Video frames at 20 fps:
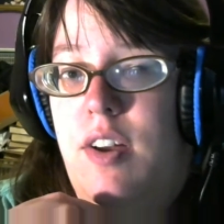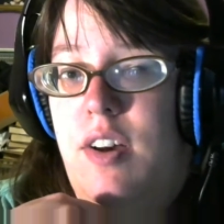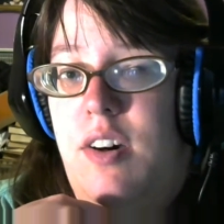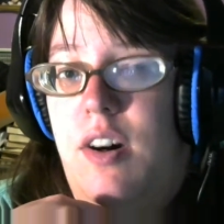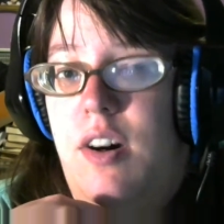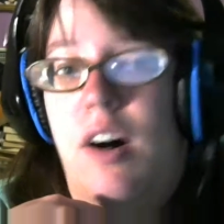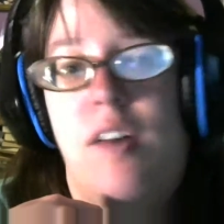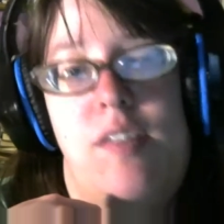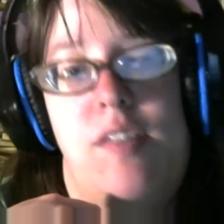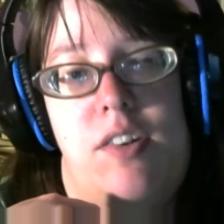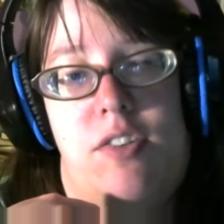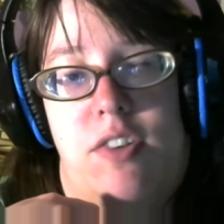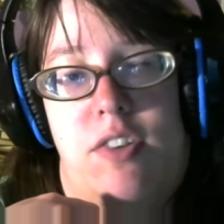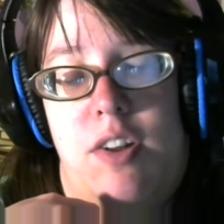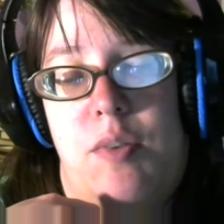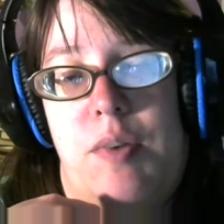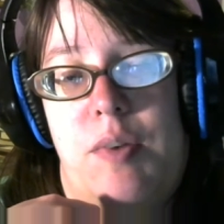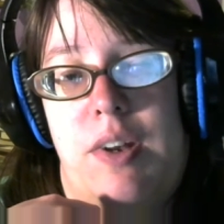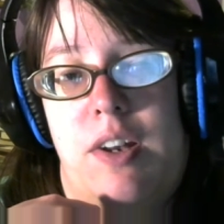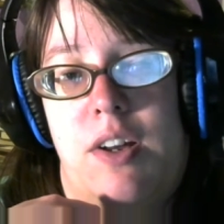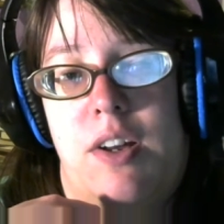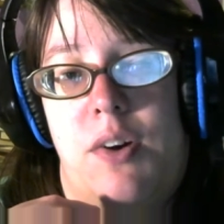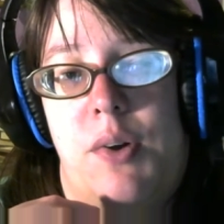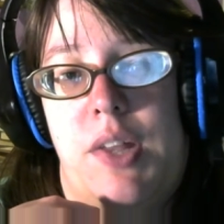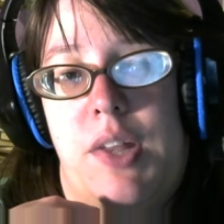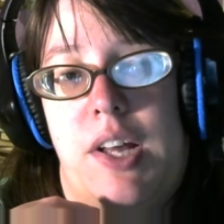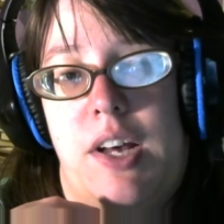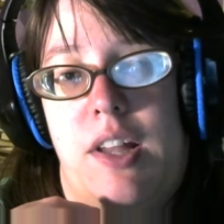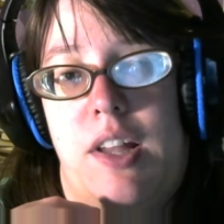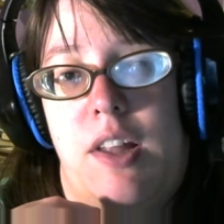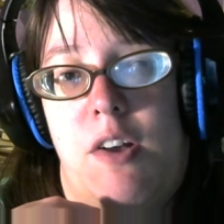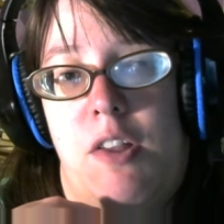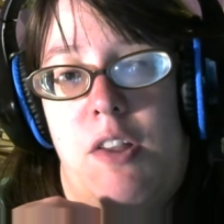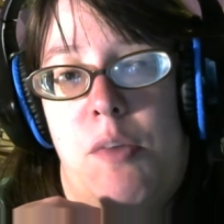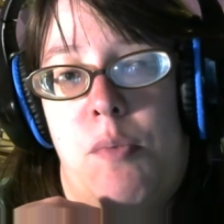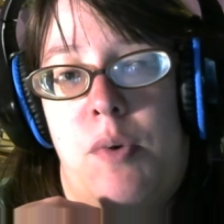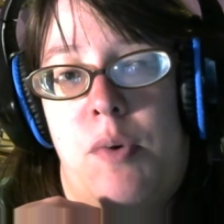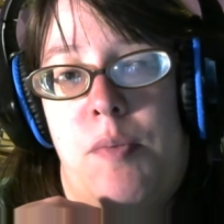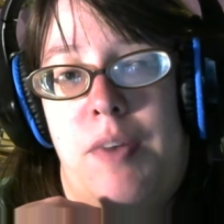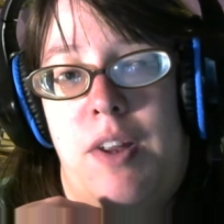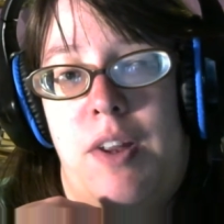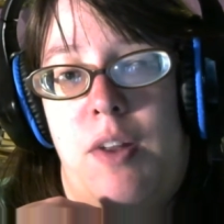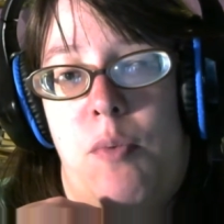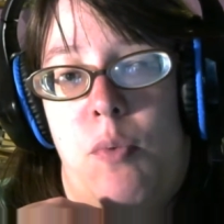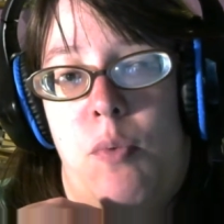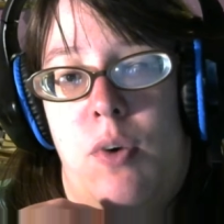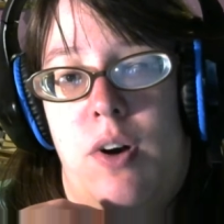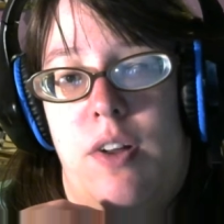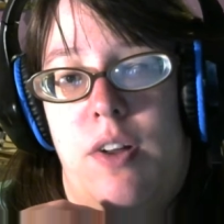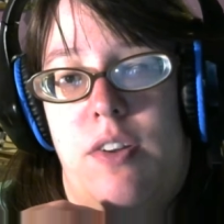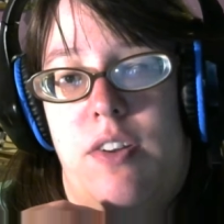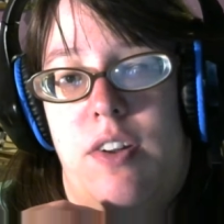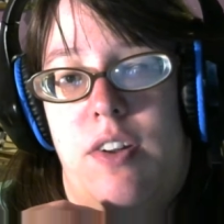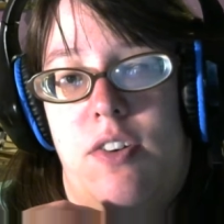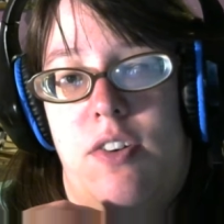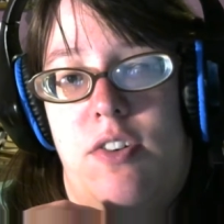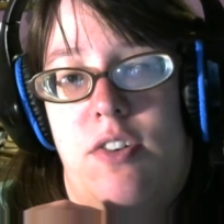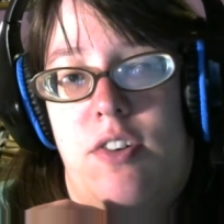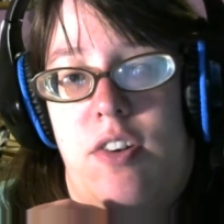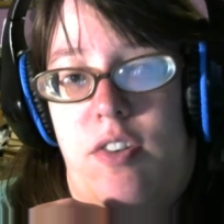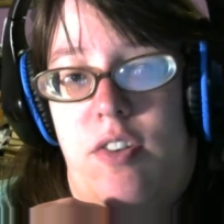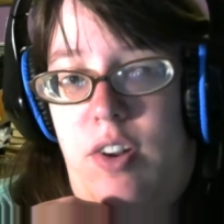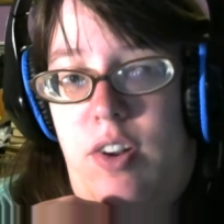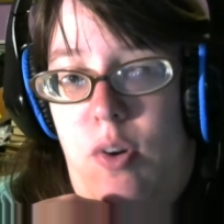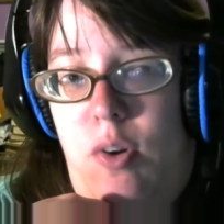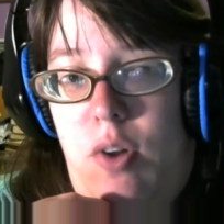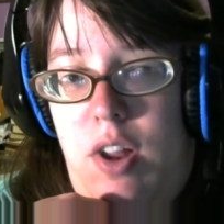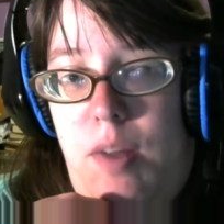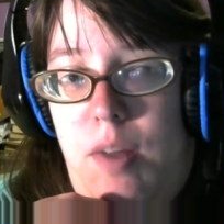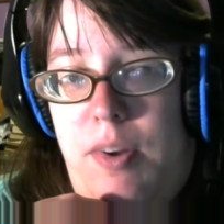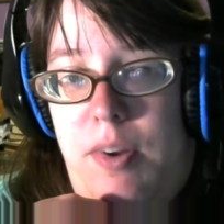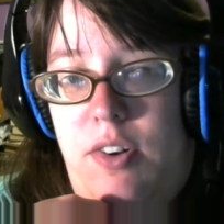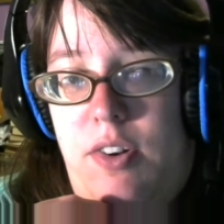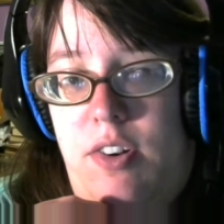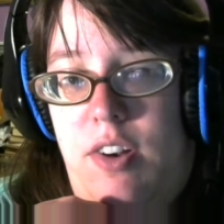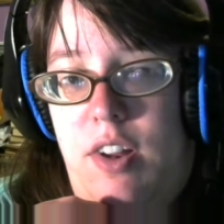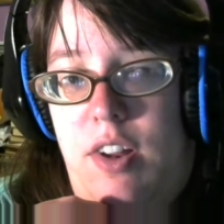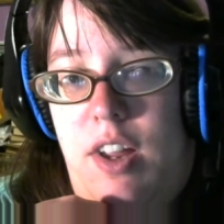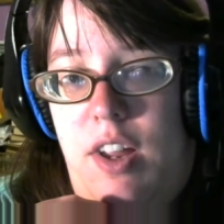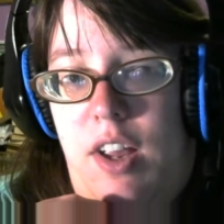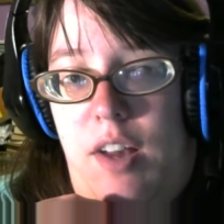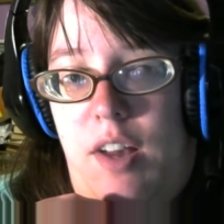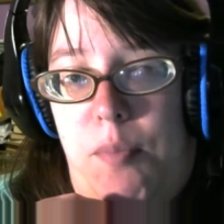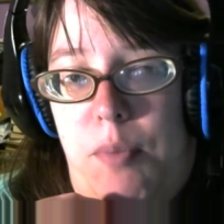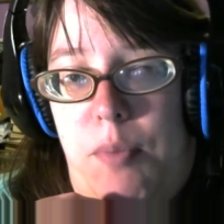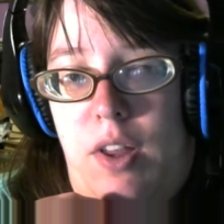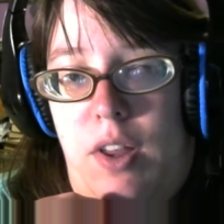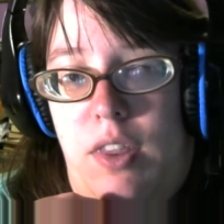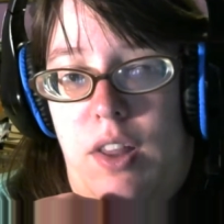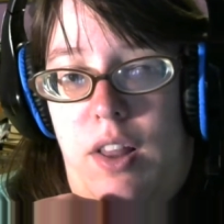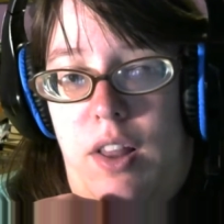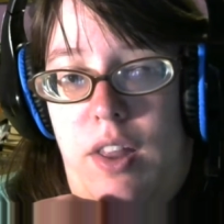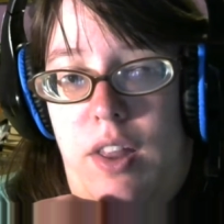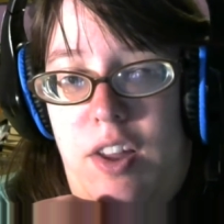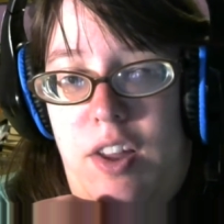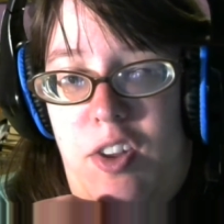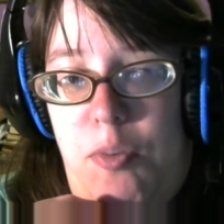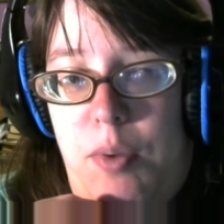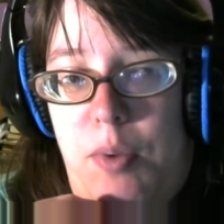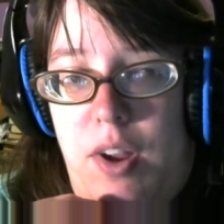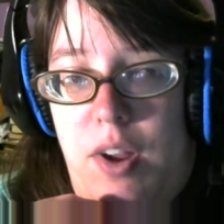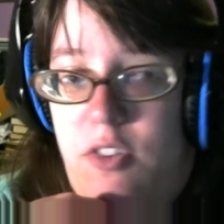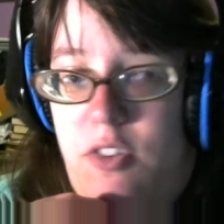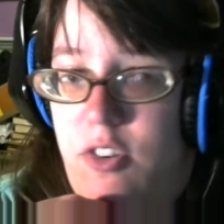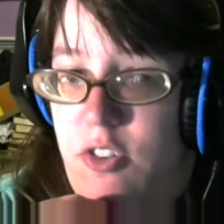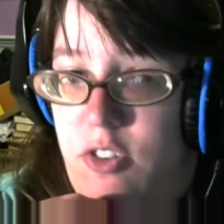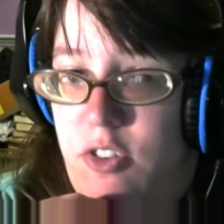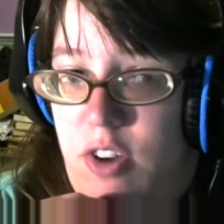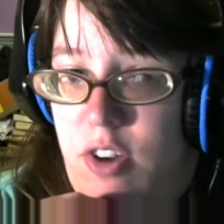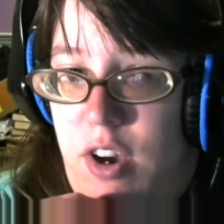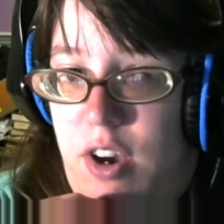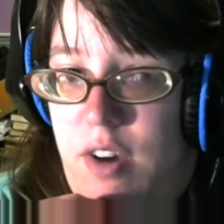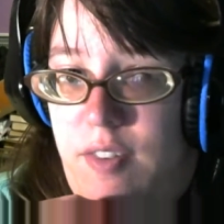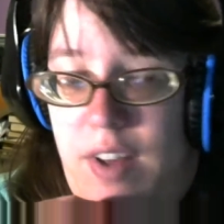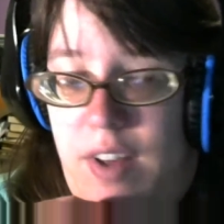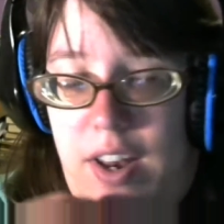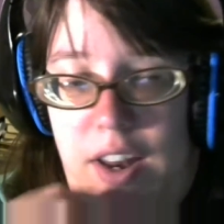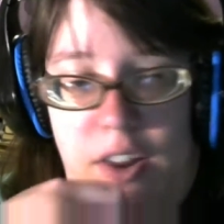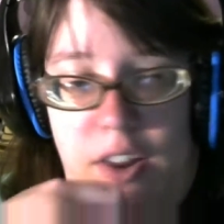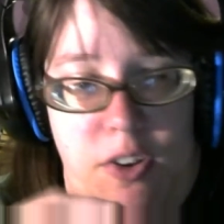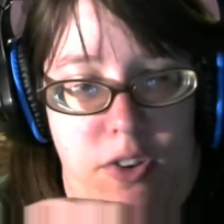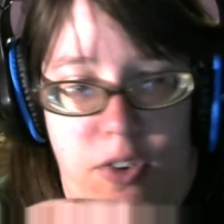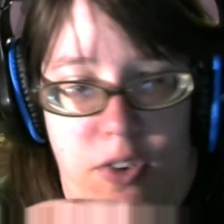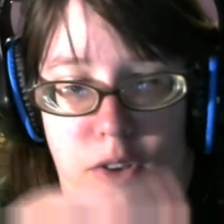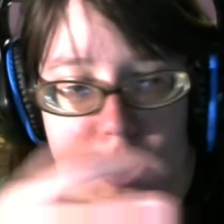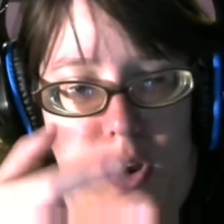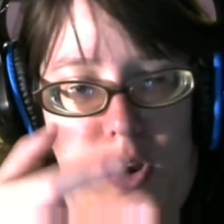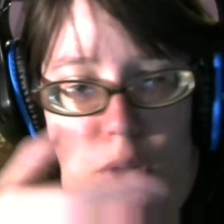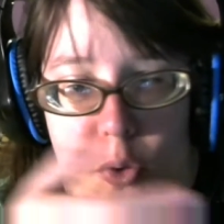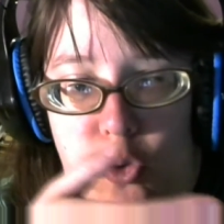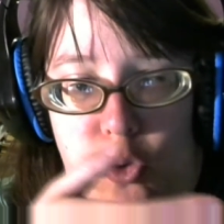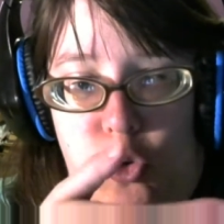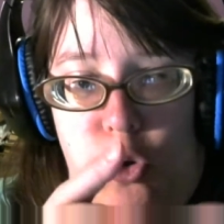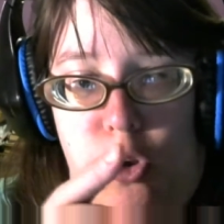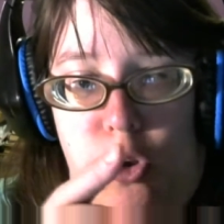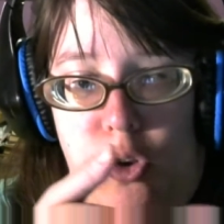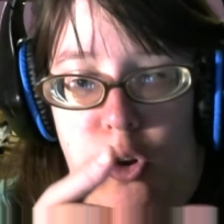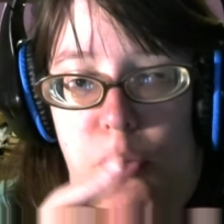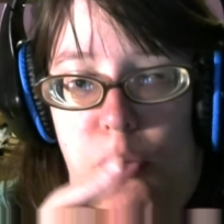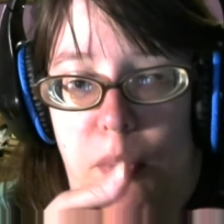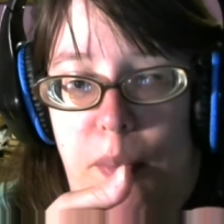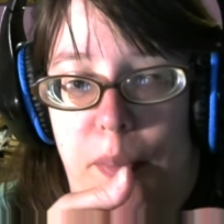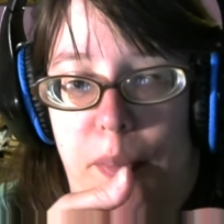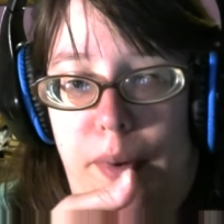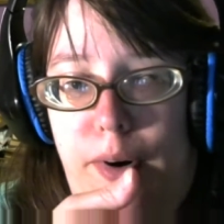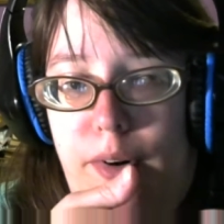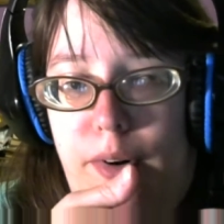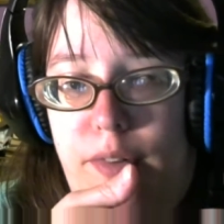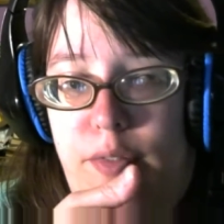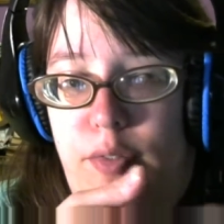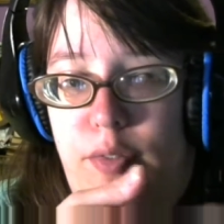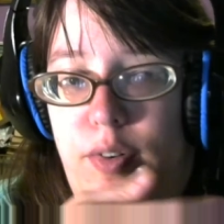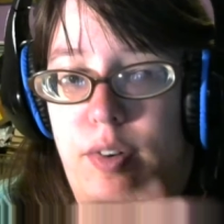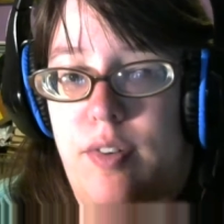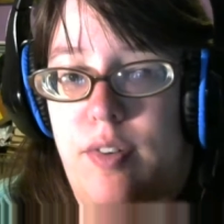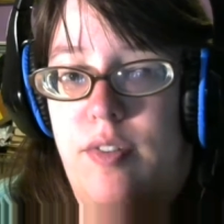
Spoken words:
Obviously, we know that the only woman he wants is Shirayuki, but she can't be on the list because she's not of any, you know, sort of noble birth.